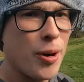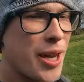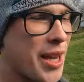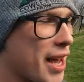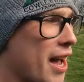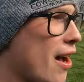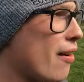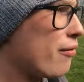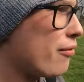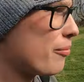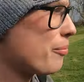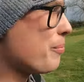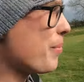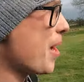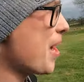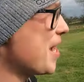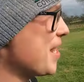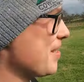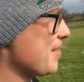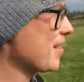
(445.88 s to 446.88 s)
We have
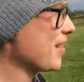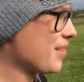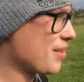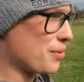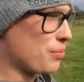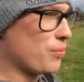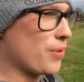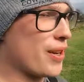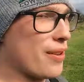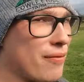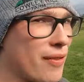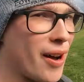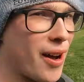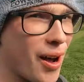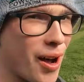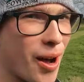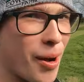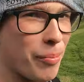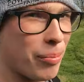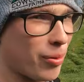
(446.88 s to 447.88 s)
made it with
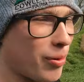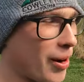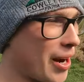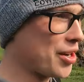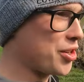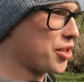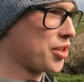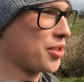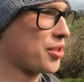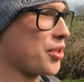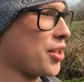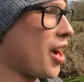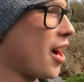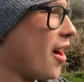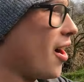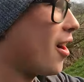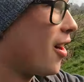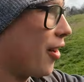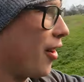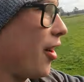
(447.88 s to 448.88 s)
our precious
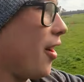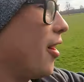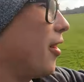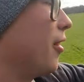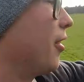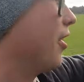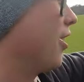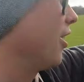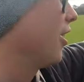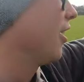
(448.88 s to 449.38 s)
cargo.